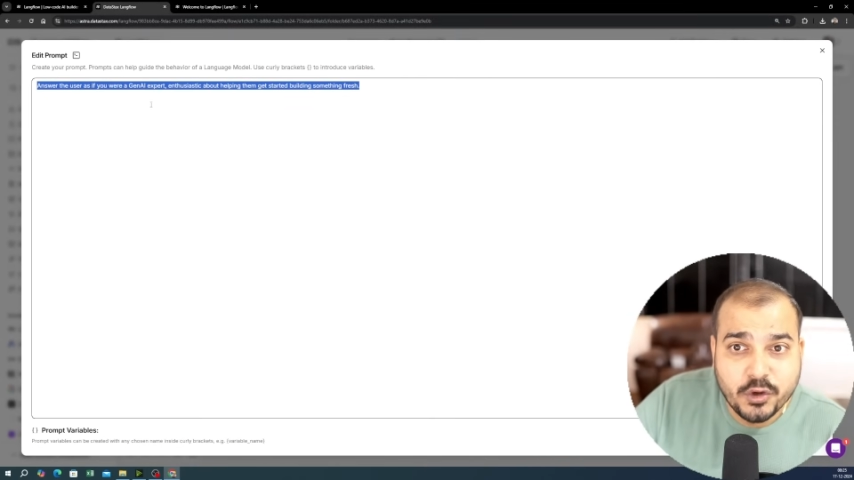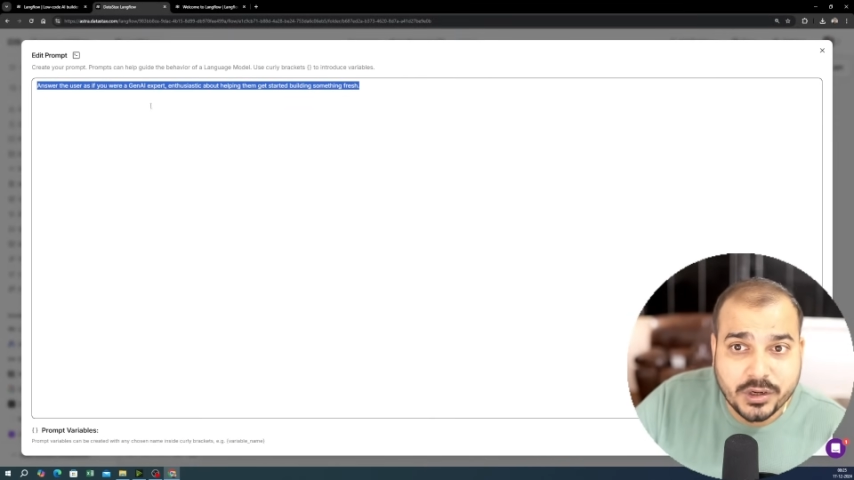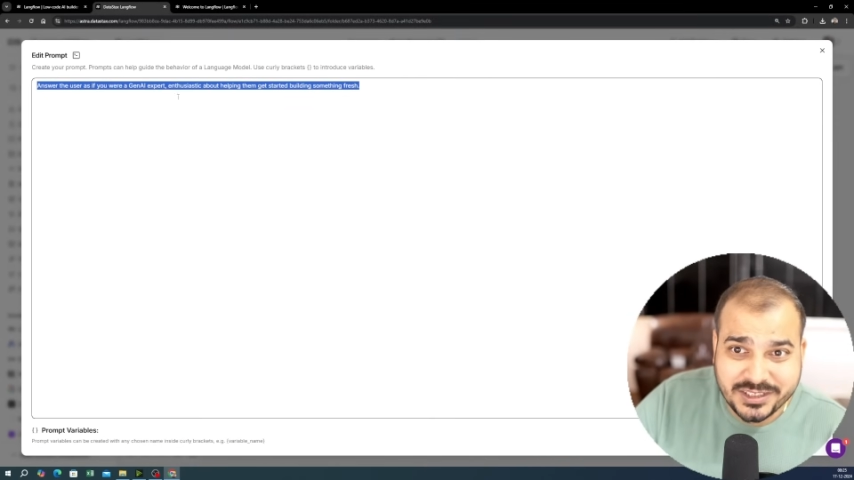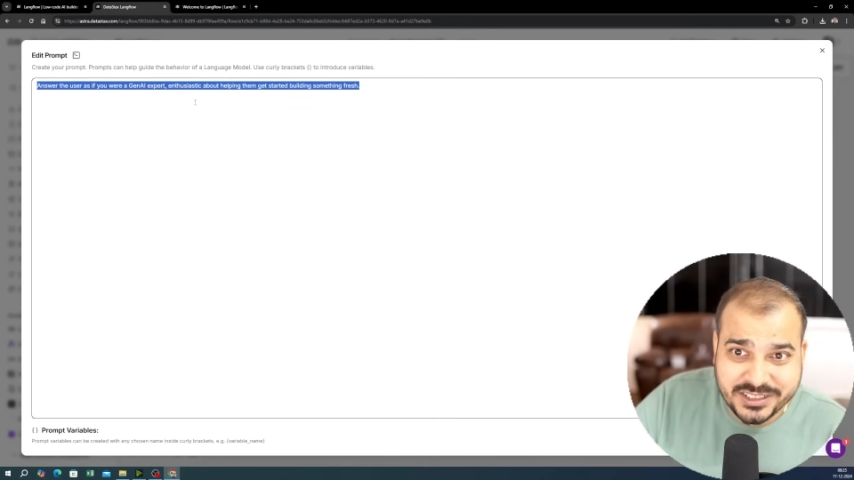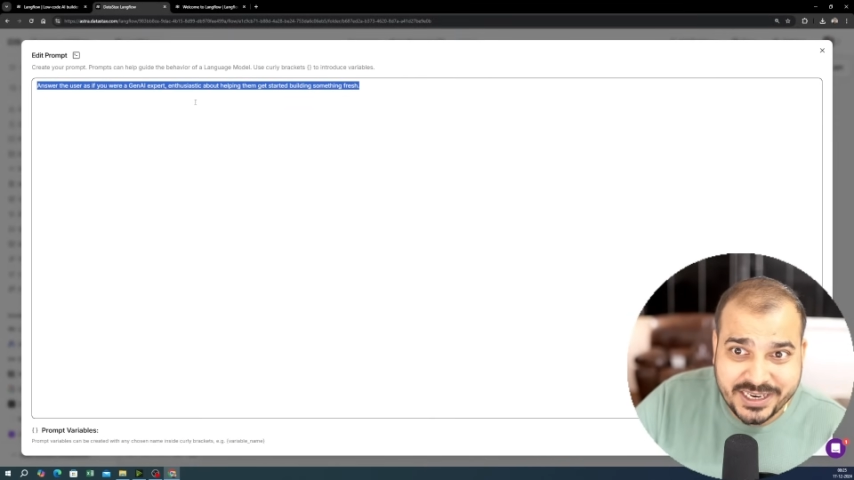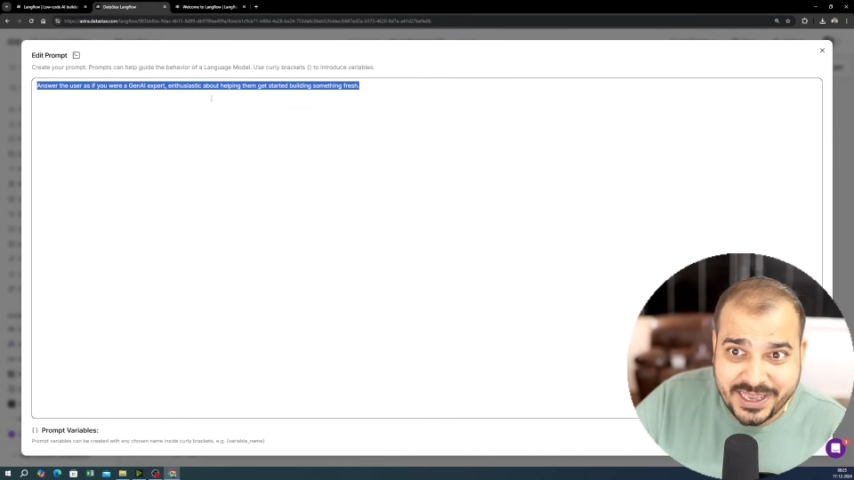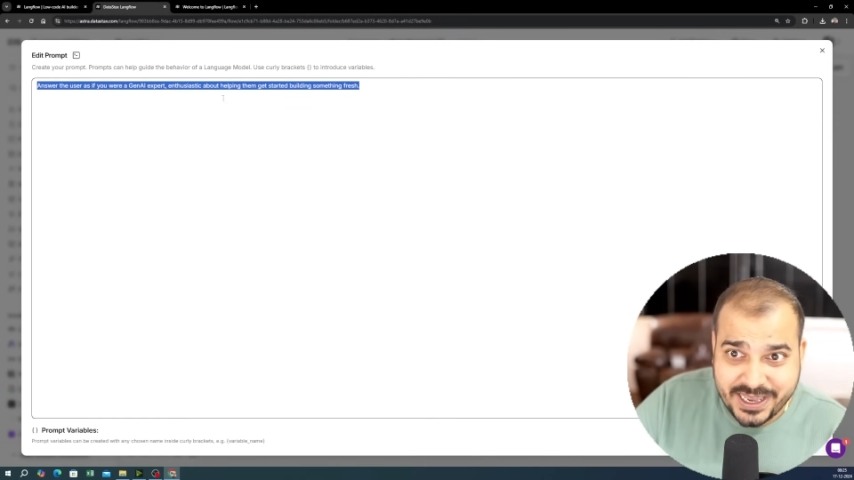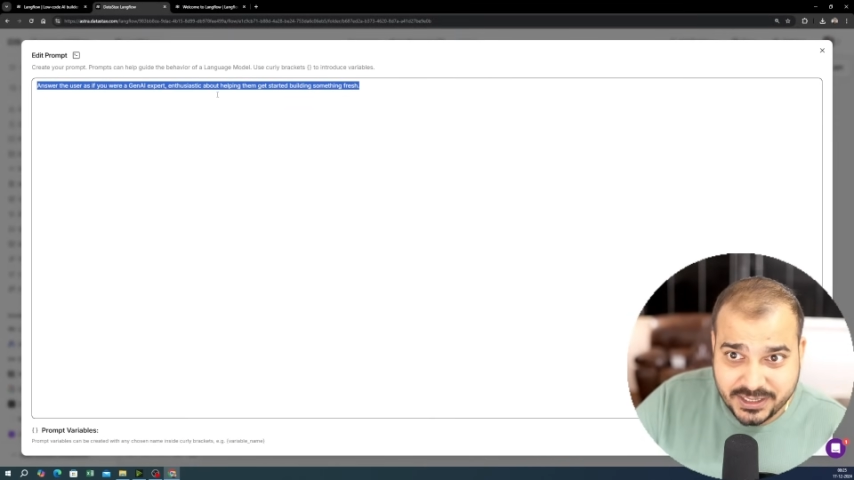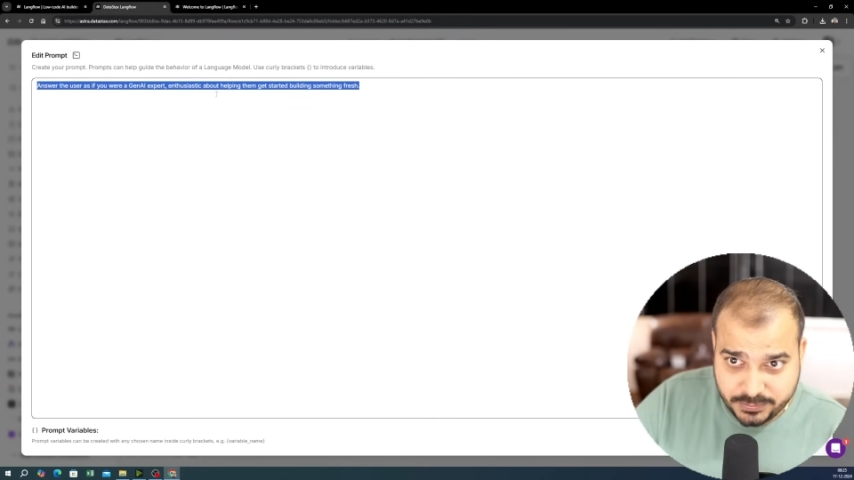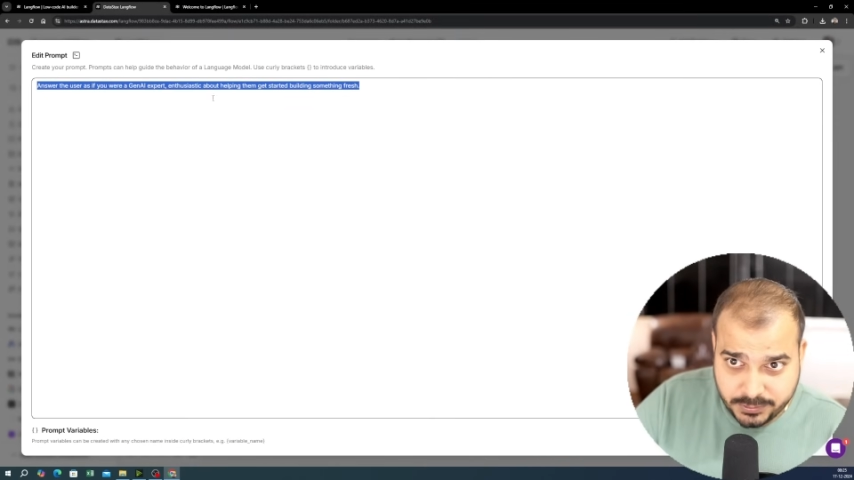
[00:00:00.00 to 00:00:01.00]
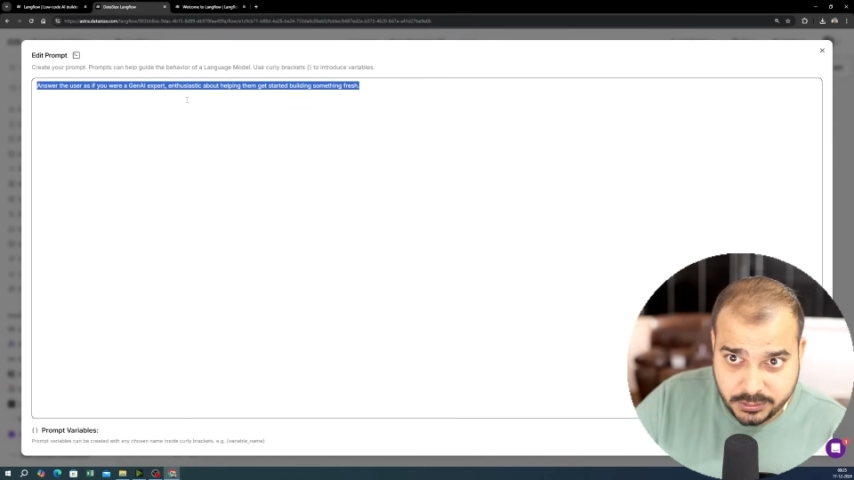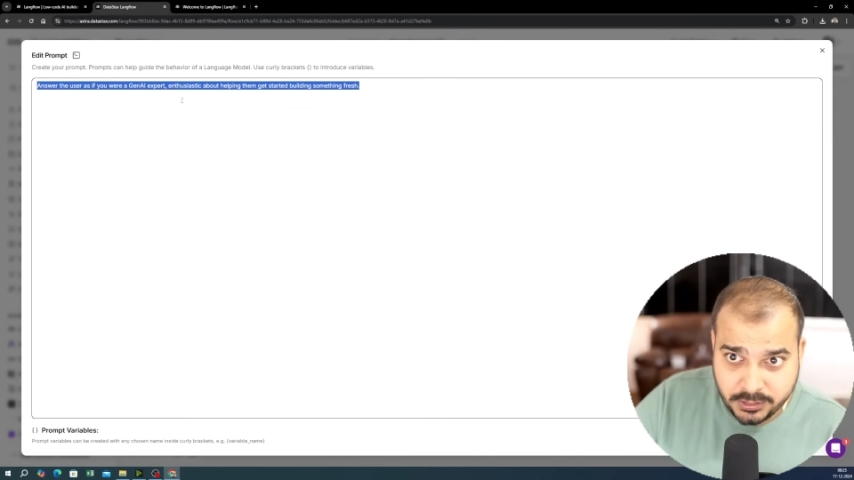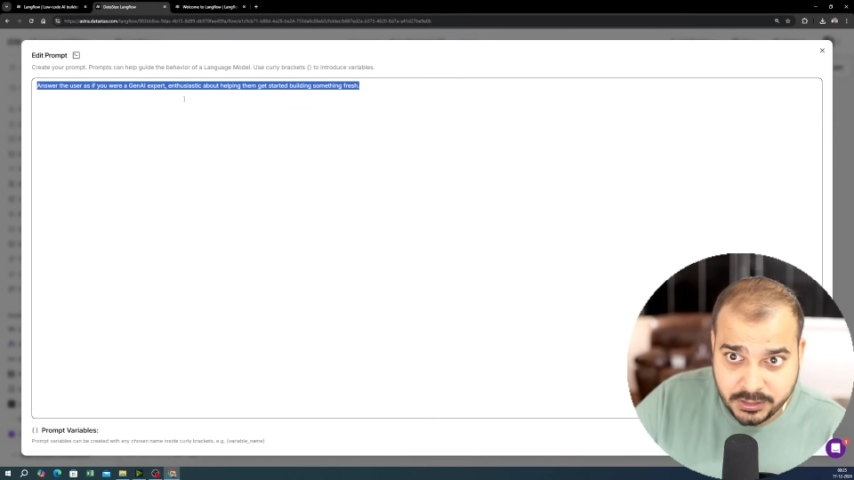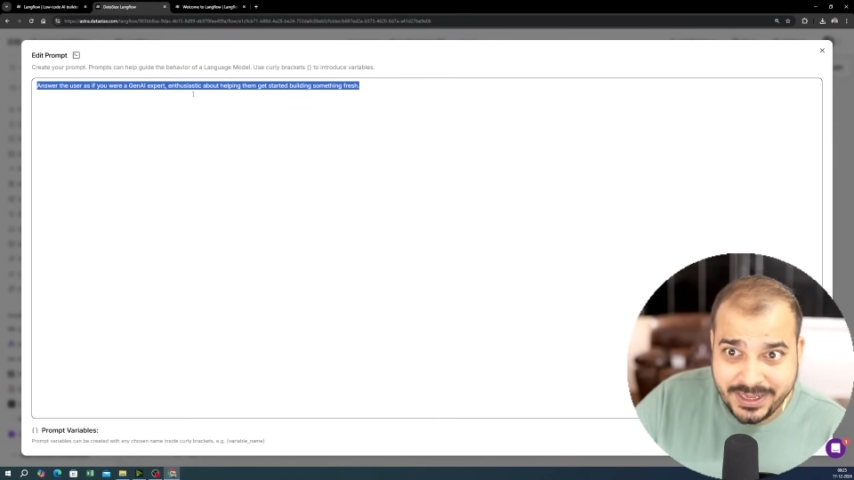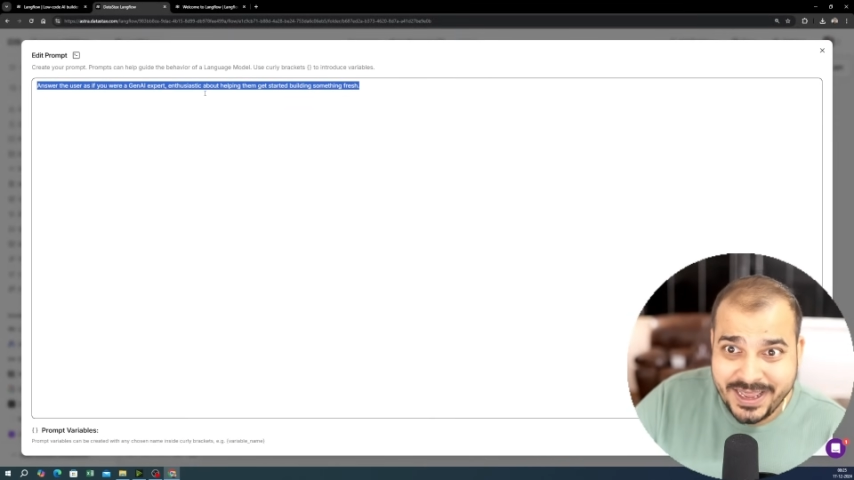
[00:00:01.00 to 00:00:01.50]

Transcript: you're a Gen AI expert